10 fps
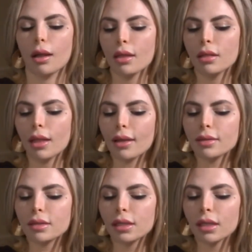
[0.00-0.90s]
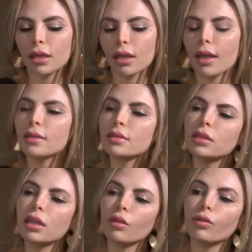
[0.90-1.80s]
And lastly,
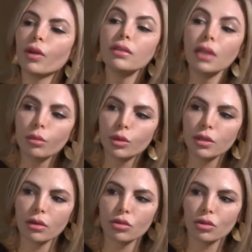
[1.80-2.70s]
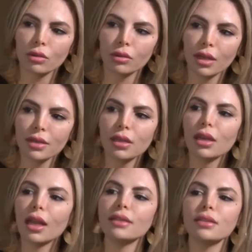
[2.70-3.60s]
is the funding potential. Is
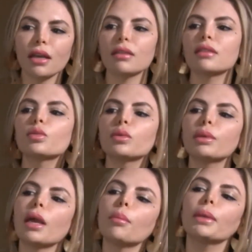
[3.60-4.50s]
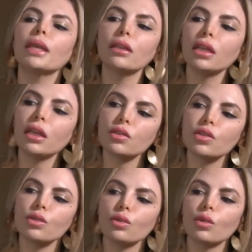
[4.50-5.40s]
it an idea that will be appealing
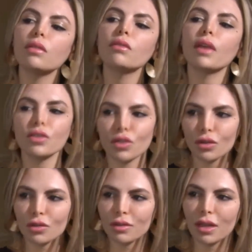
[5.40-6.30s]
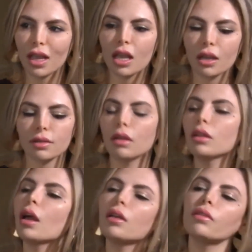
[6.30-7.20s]
to investors? Because
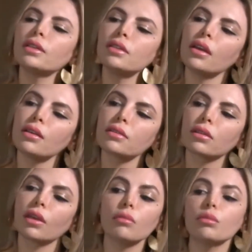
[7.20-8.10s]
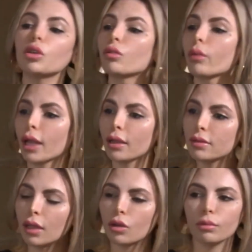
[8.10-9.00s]
a lot of ideas can be
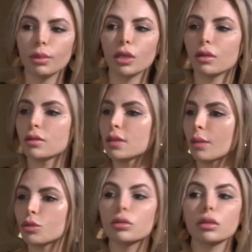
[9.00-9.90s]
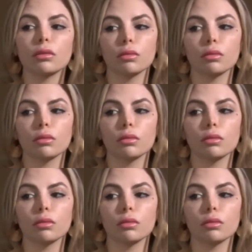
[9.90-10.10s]
great, they could be conceptually